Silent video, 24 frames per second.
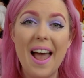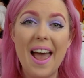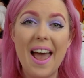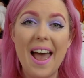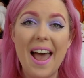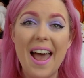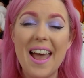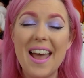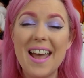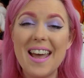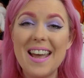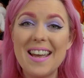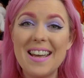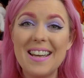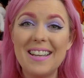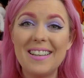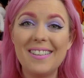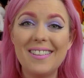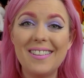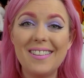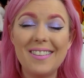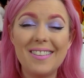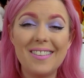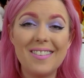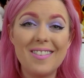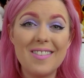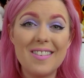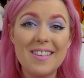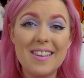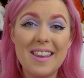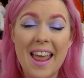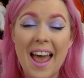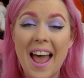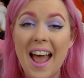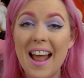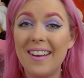and
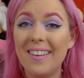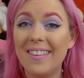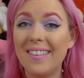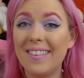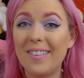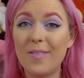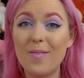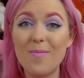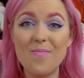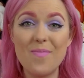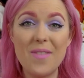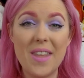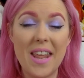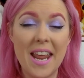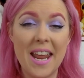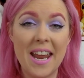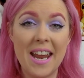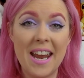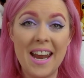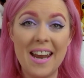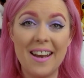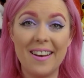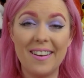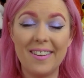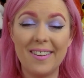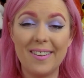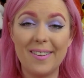that's it.